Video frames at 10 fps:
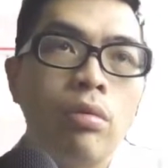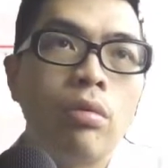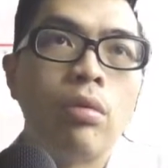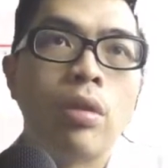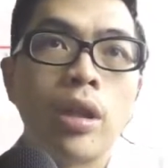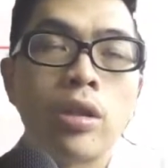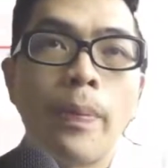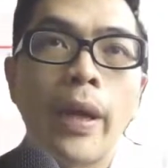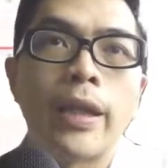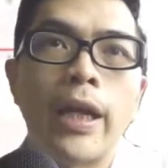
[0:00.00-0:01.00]
Okay, so
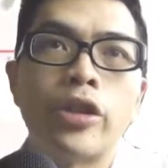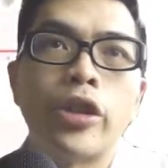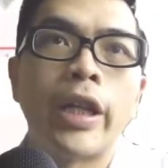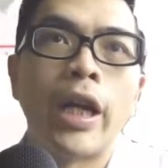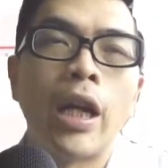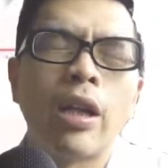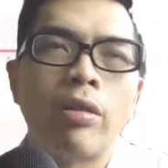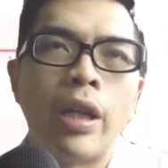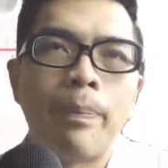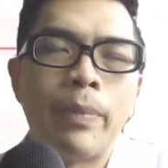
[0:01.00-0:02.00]
pay attention, could
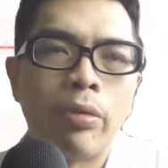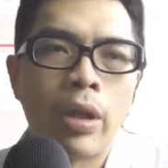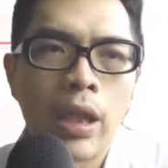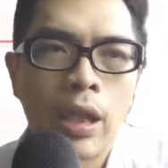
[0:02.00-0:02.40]
happen one.